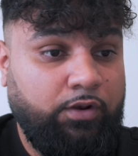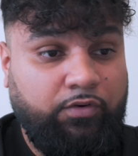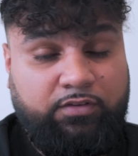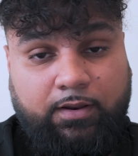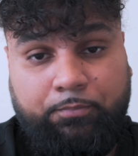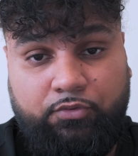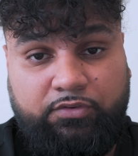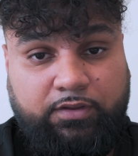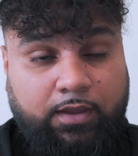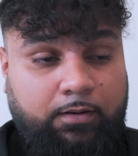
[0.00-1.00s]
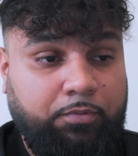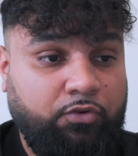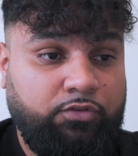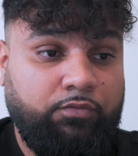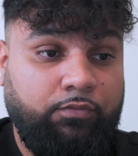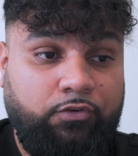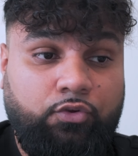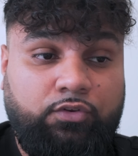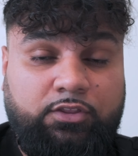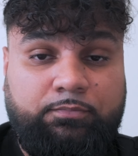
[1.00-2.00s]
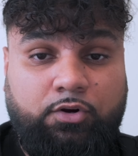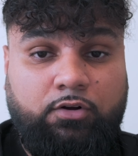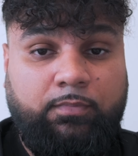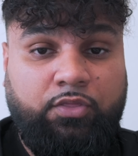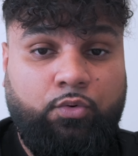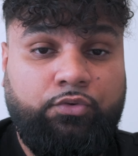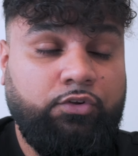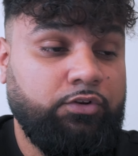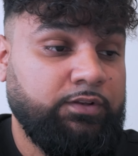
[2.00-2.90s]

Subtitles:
only reason I put this again, because the reviews at the bottom I thought was a good